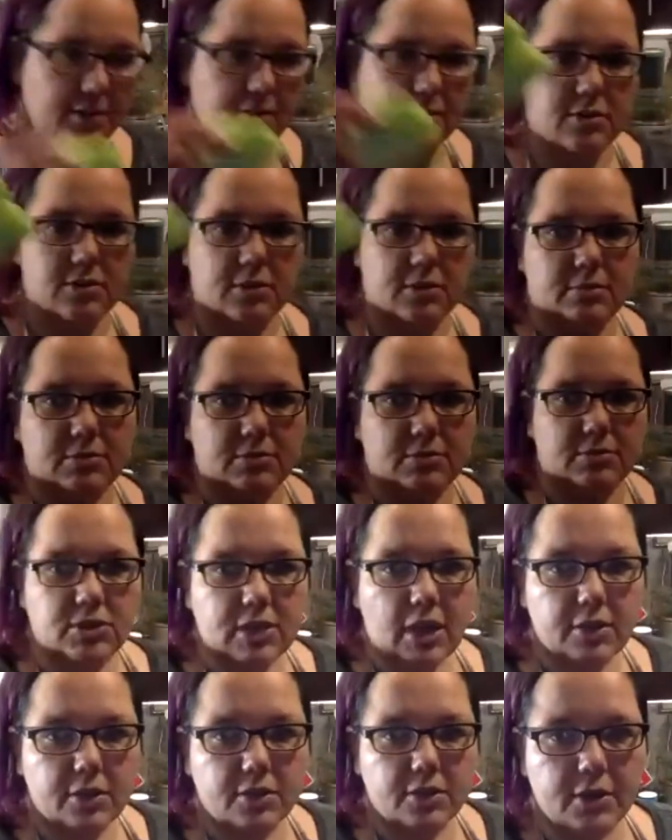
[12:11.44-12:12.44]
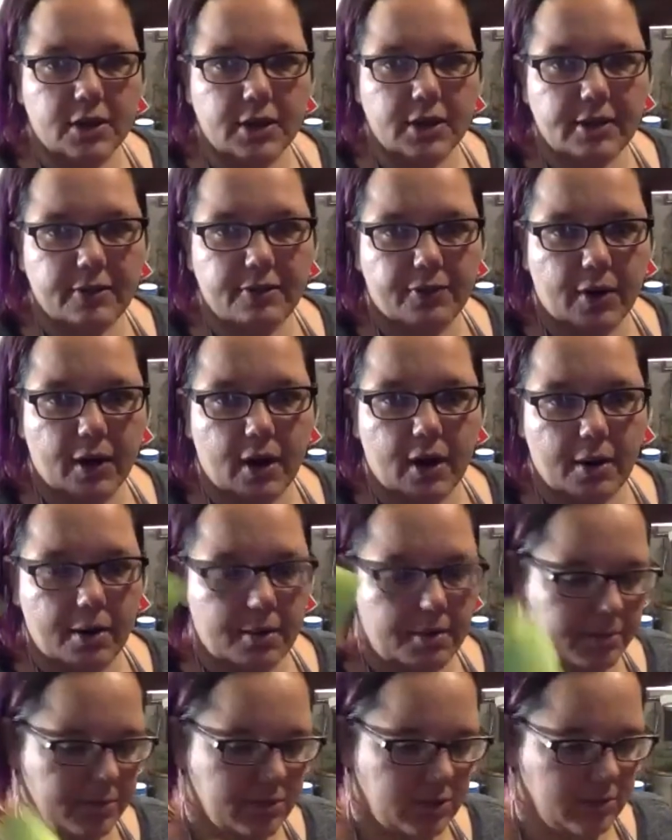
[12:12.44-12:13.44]
some celery
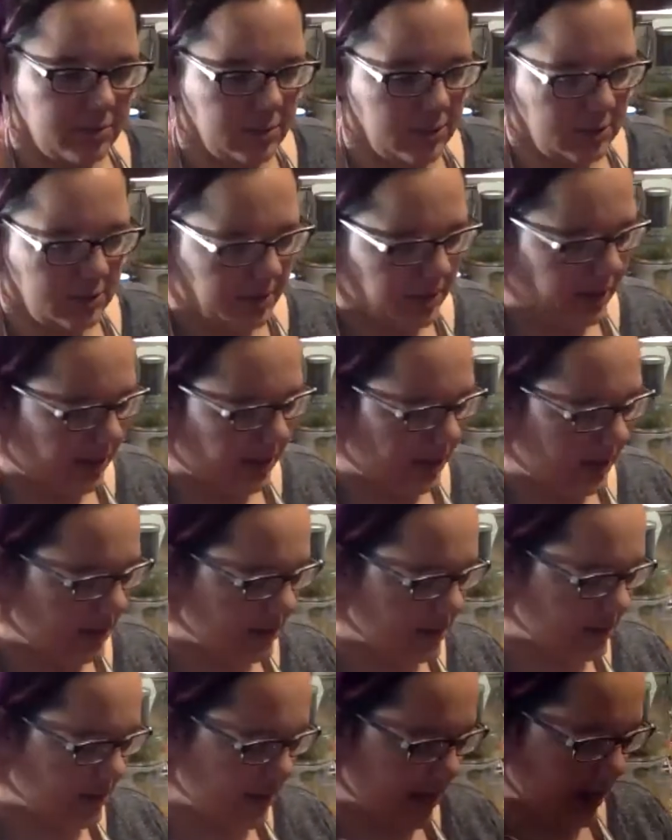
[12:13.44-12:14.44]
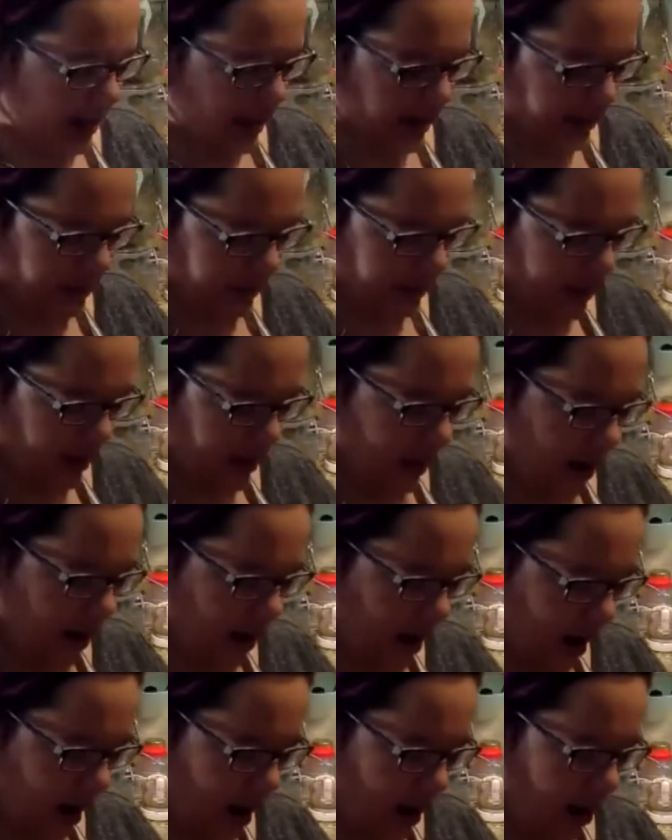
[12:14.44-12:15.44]
from some somebody eating snacks.
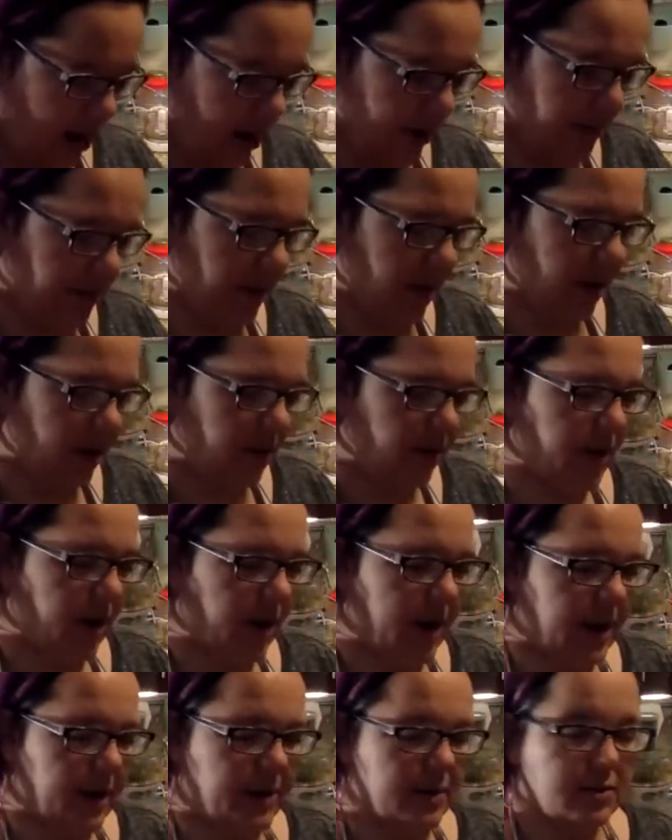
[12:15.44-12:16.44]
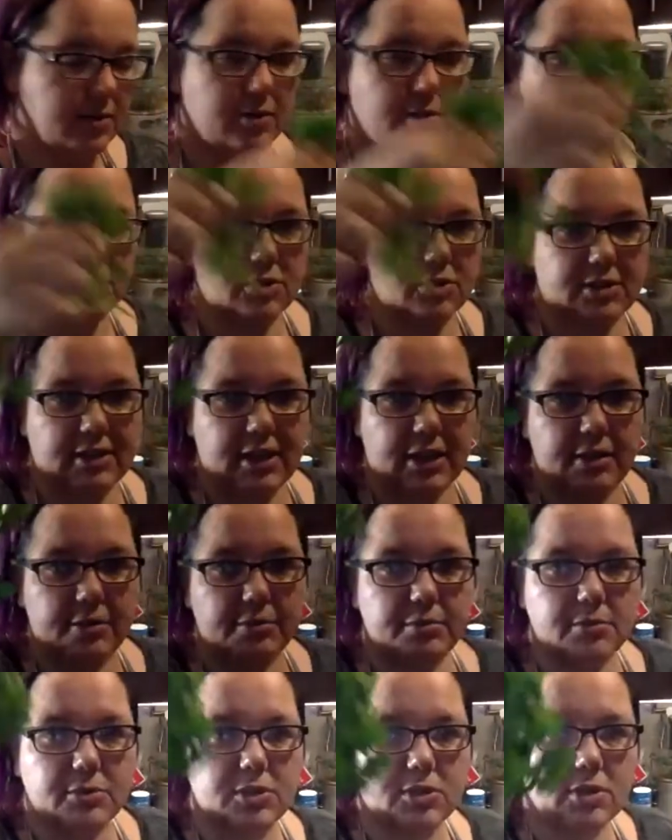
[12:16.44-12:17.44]
Um, I've got
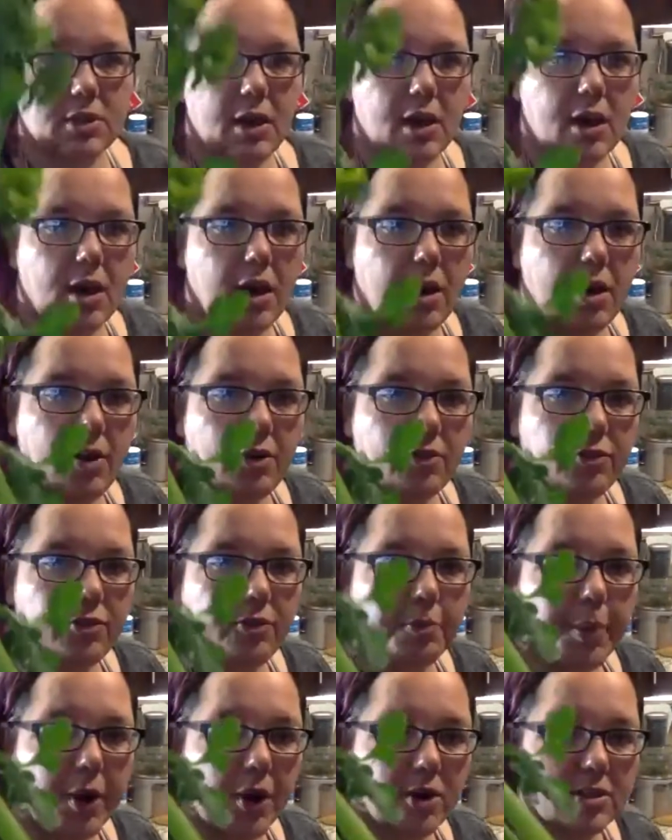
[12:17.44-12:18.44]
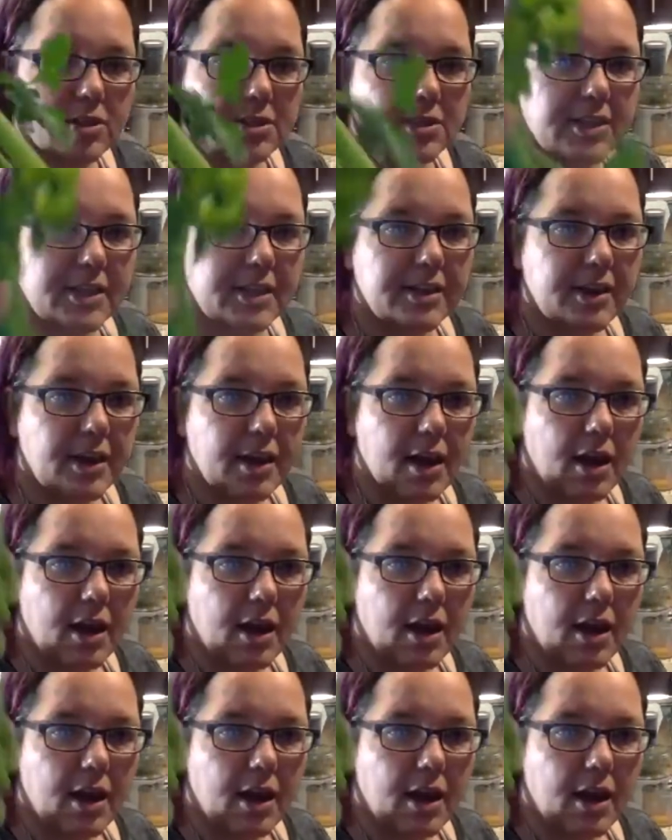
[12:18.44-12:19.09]
stems of parsley